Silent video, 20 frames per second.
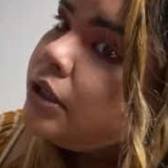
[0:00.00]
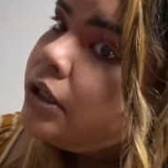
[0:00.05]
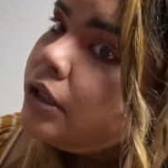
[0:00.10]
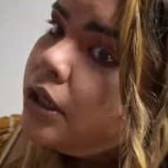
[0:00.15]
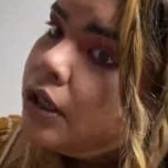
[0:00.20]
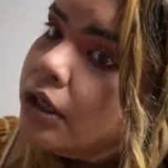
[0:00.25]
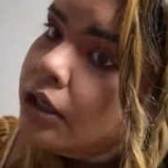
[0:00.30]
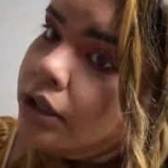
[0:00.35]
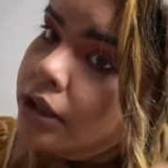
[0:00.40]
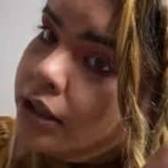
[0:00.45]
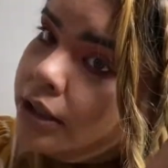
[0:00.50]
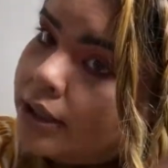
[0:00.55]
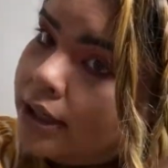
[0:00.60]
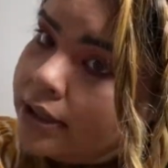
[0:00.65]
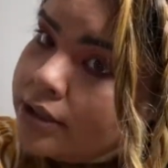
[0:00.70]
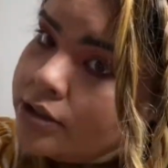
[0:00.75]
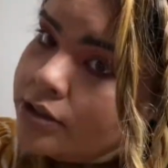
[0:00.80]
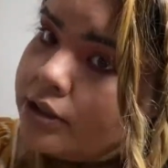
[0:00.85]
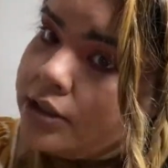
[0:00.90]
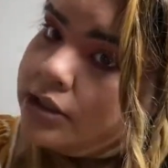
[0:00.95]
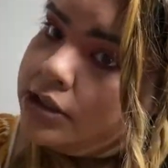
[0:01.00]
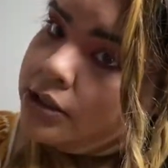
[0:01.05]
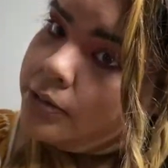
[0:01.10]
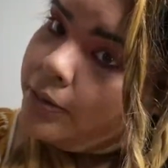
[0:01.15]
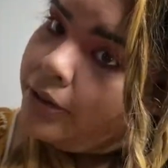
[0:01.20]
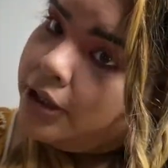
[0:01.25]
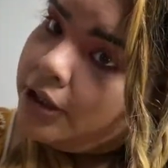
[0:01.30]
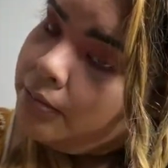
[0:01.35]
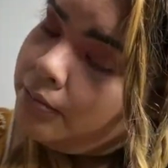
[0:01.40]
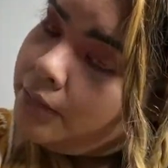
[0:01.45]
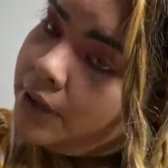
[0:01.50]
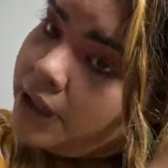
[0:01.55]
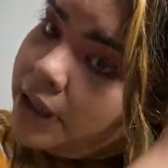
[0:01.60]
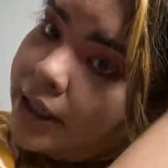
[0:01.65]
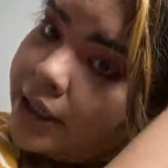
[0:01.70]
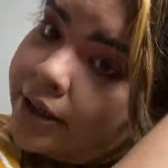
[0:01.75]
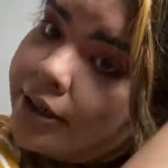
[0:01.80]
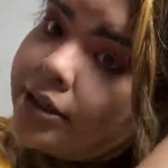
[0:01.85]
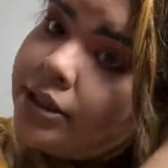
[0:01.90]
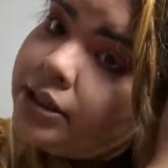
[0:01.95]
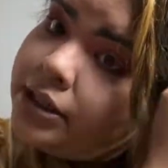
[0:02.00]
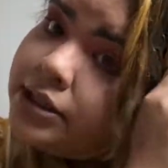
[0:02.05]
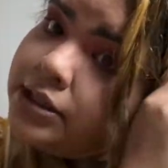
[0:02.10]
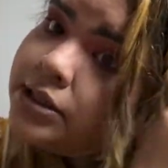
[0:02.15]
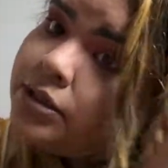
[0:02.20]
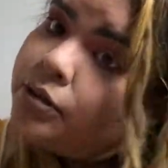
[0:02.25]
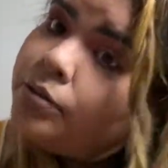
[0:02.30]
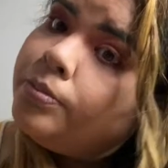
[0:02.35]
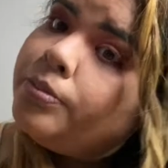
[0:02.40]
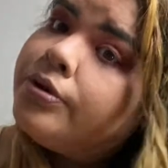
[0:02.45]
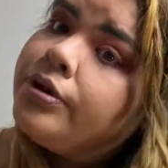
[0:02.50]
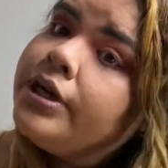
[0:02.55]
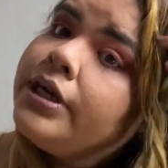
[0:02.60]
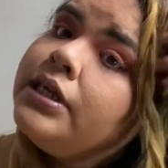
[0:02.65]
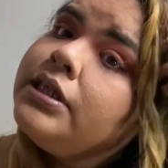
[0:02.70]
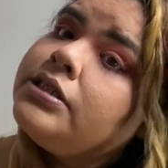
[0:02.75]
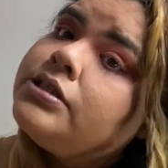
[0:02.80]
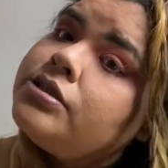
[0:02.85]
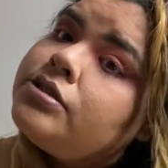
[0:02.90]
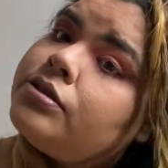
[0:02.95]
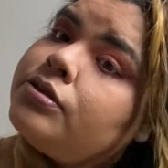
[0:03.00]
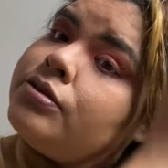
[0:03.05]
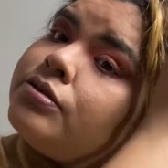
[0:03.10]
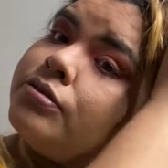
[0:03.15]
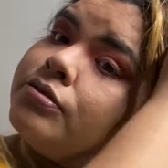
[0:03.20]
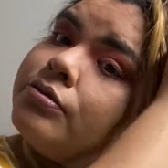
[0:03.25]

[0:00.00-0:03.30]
Yeah, so I just put in my hair in these little braids so